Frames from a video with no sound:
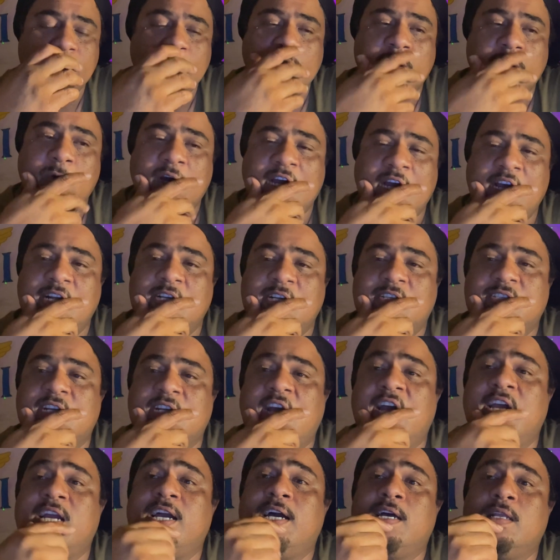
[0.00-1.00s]
What else?
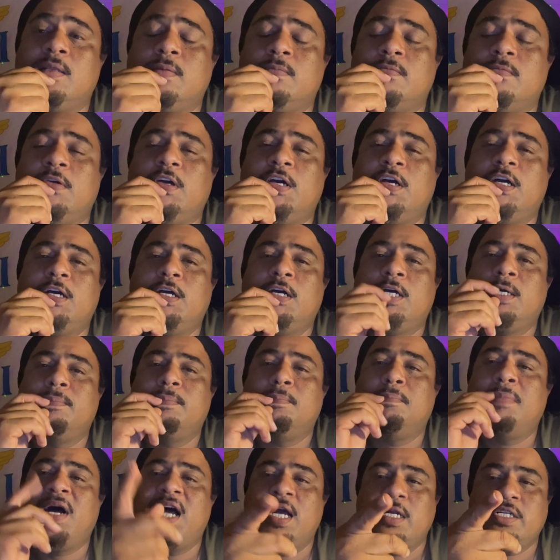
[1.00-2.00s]
I got
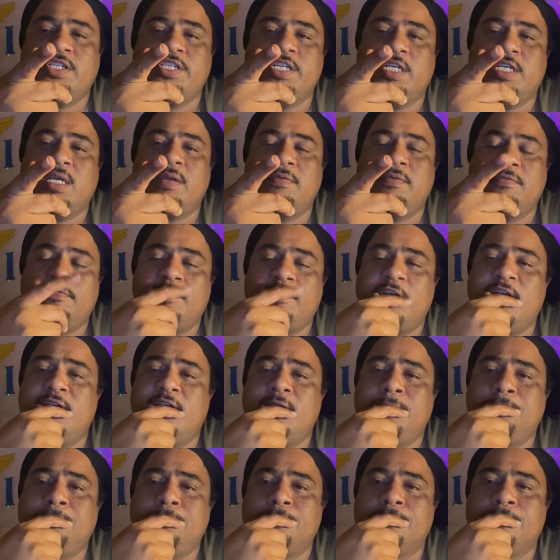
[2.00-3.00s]
Mark Chicken
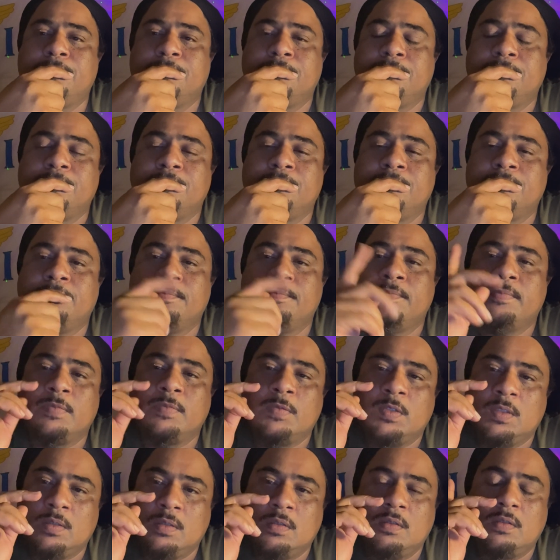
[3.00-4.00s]
Farm
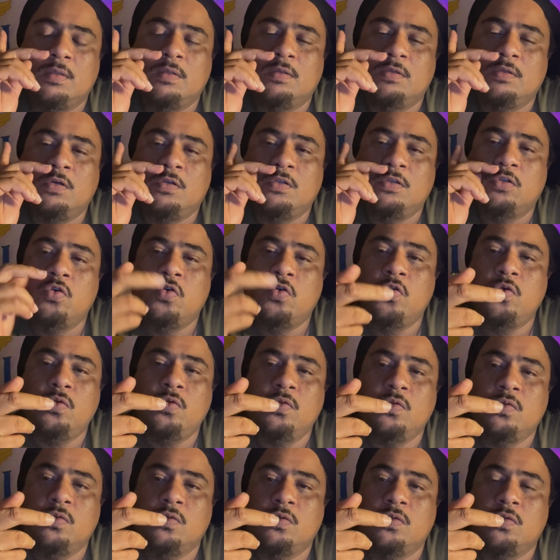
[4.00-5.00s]
to
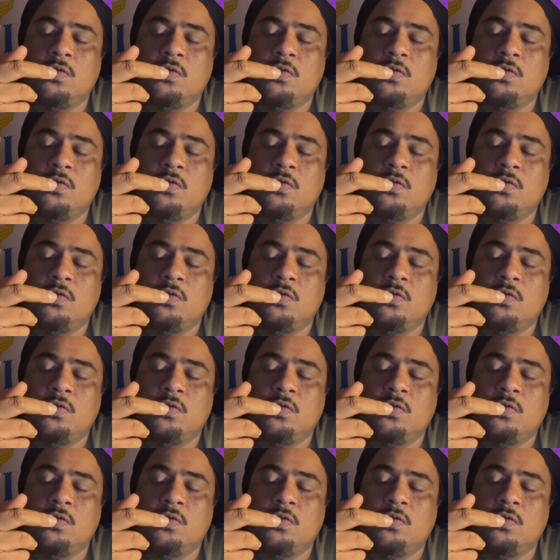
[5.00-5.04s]
do.